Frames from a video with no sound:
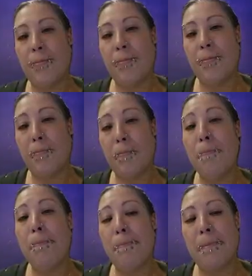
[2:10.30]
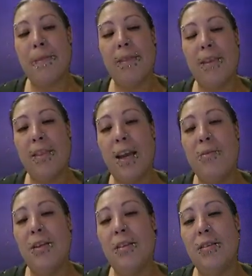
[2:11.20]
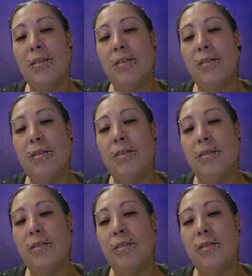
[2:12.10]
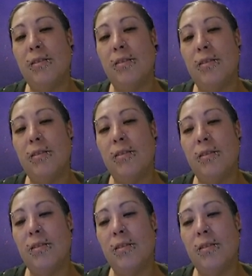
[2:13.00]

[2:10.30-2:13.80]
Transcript: This person isn't speaking.